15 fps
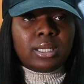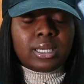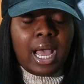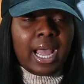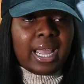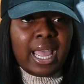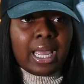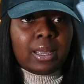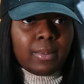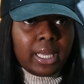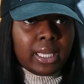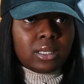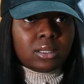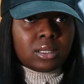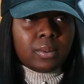that I came
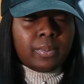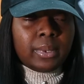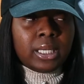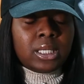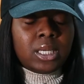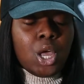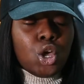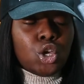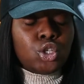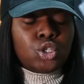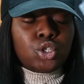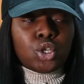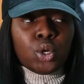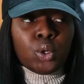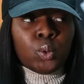in to be.
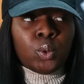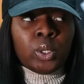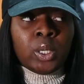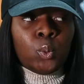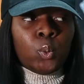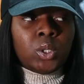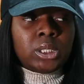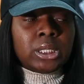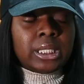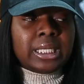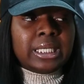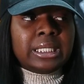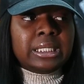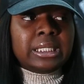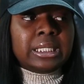So it wasn't
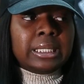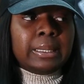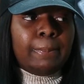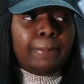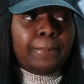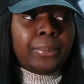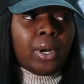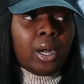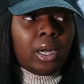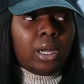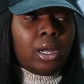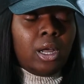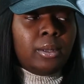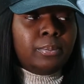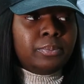easy, but
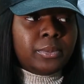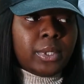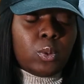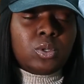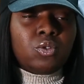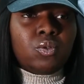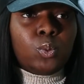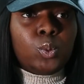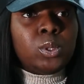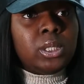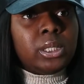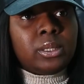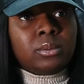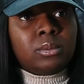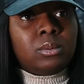it was
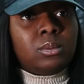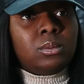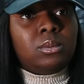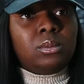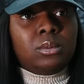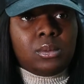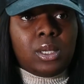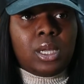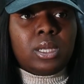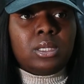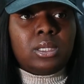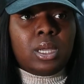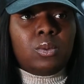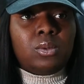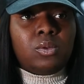rewarding. I can
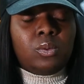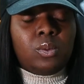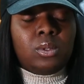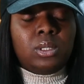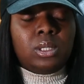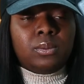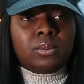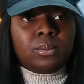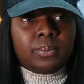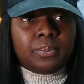say it was rewarding.